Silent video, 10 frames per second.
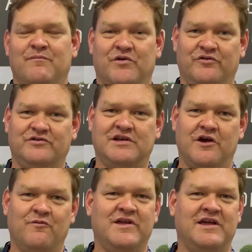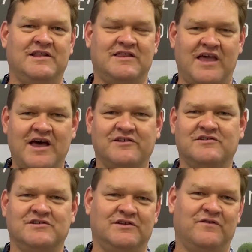But also, we need
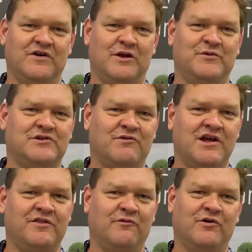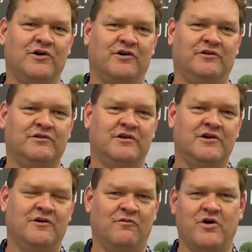thousands of developers around the world
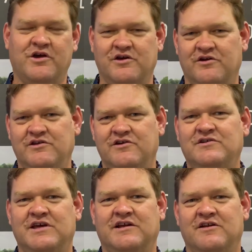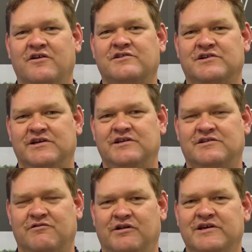working on new technology
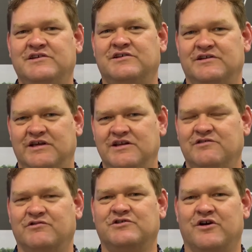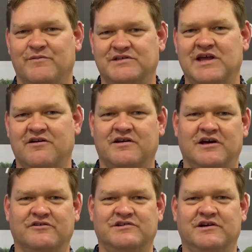to release it into autonomous
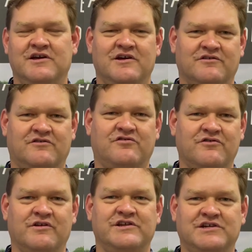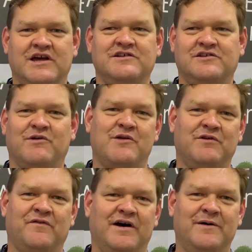agriculture to truly change the way
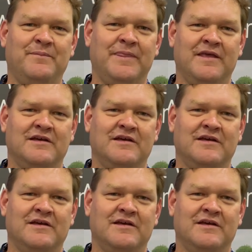we farm.